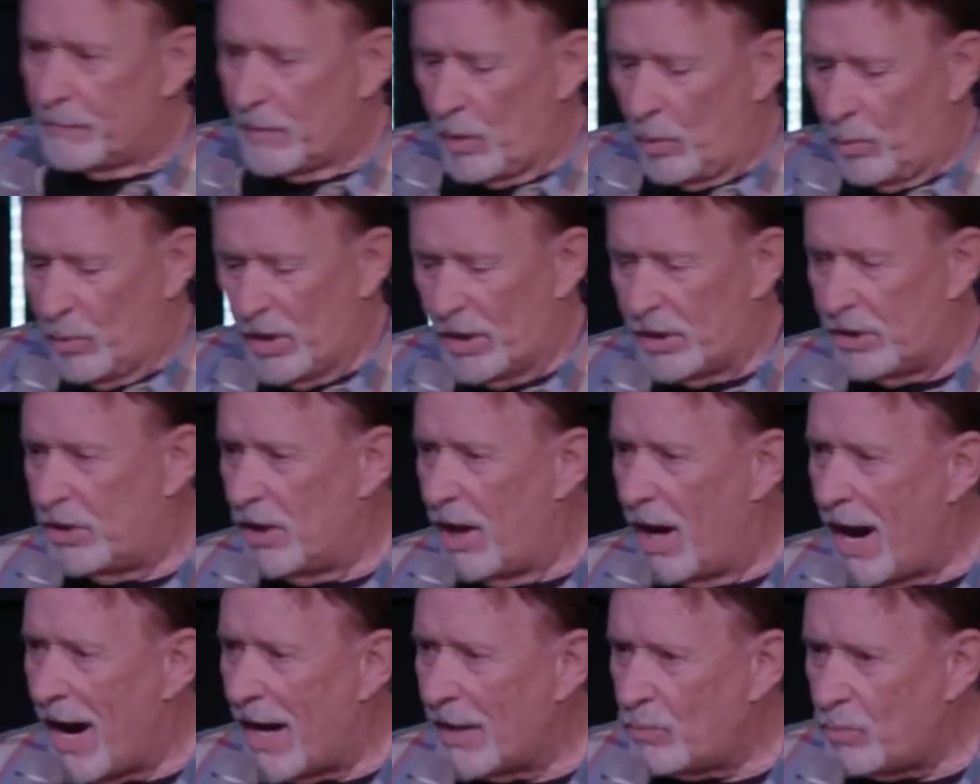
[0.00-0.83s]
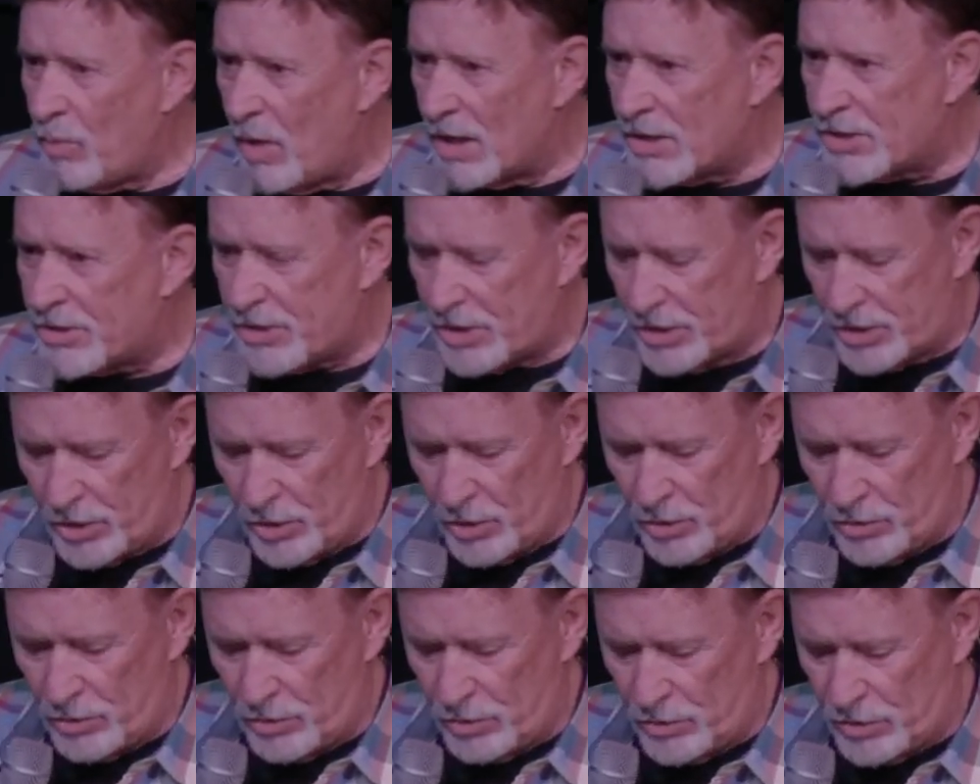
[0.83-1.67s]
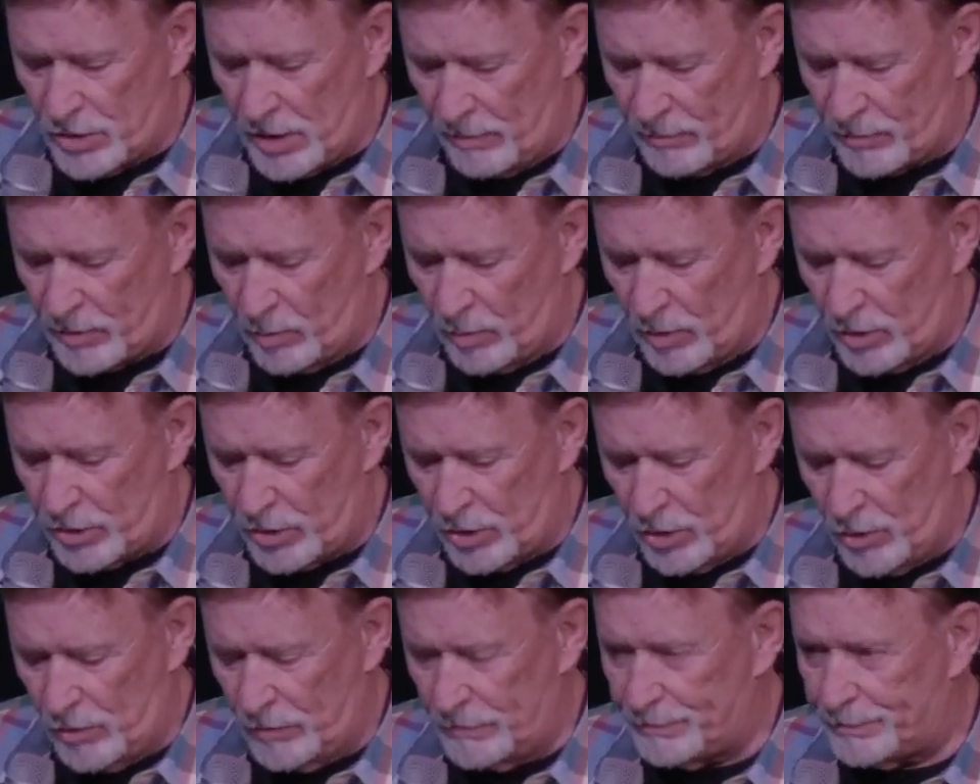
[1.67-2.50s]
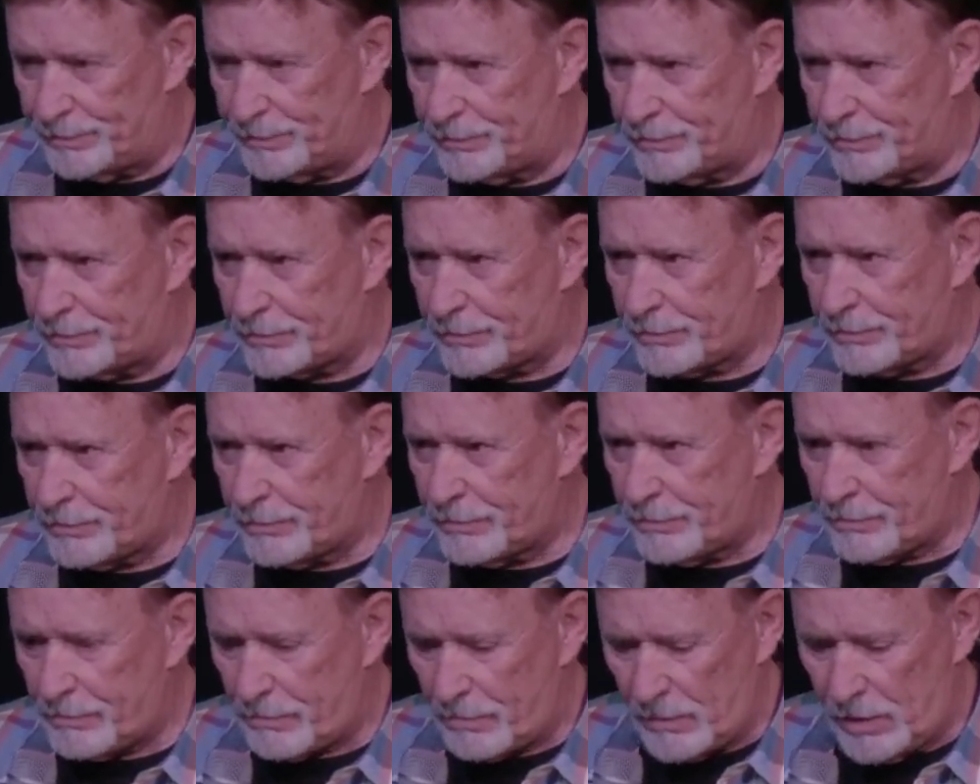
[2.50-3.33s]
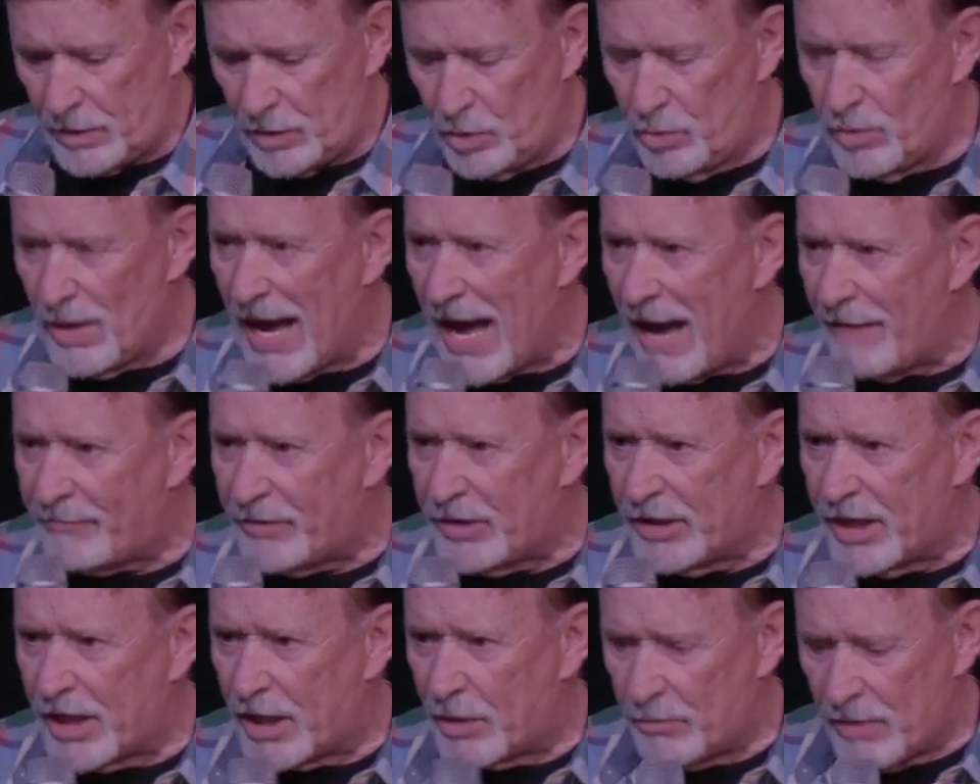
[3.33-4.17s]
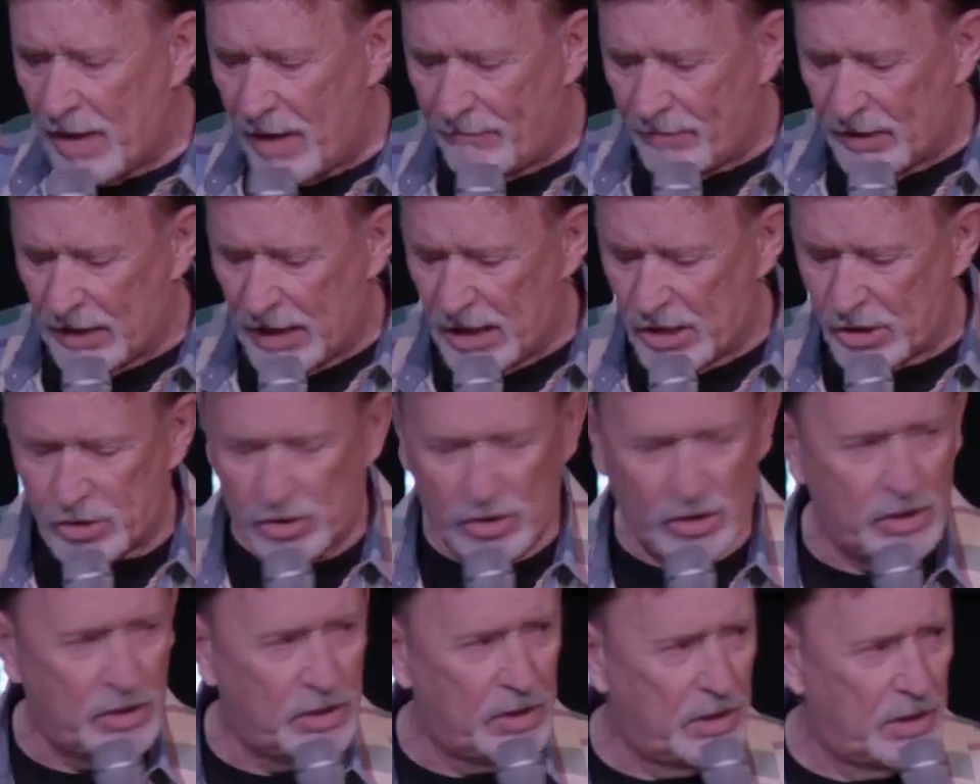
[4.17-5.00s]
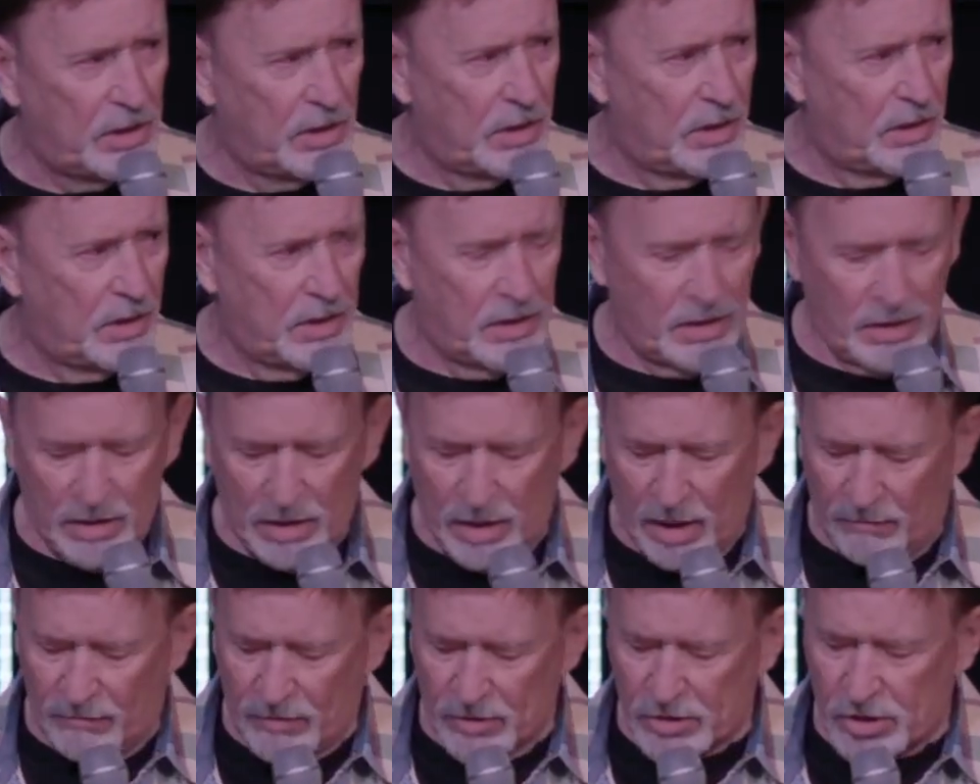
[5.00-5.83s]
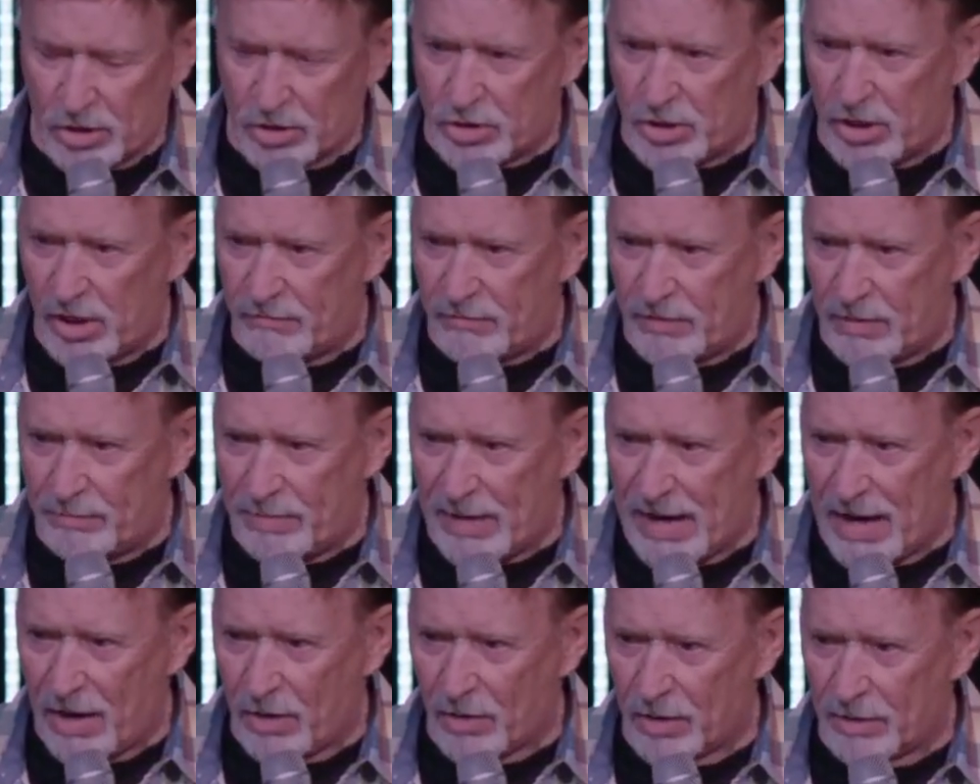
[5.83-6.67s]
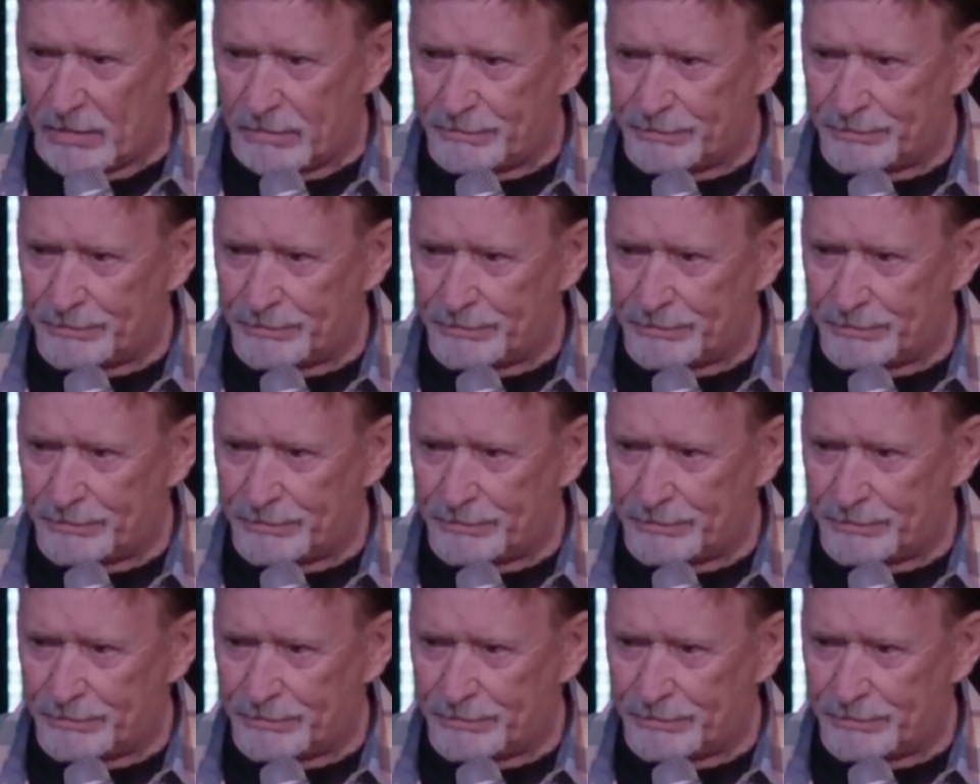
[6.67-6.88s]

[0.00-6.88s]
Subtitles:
When God wants to do something with you, you have to get a revelation of this achieving power.